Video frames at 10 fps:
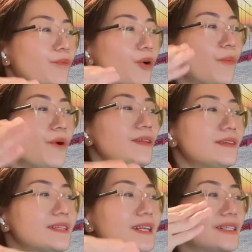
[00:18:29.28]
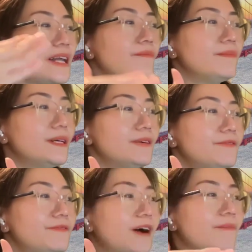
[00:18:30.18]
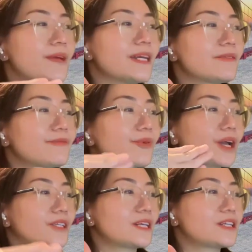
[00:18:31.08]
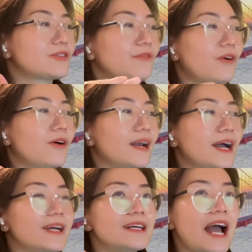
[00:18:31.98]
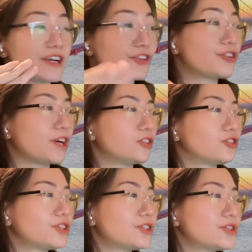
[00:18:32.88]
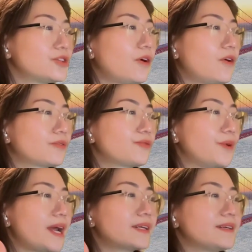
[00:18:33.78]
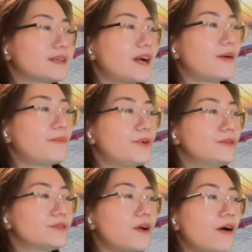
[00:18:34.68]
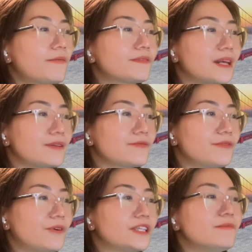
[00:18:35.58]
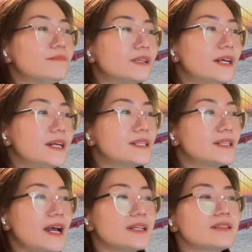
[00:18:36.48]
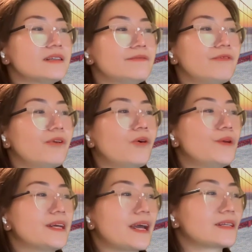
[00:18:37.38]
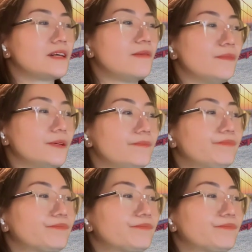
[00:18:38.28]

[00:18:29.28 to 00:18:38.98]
promote the sustainable farming practice for like agriculture or create the carbon offsets for timberlands as the following example.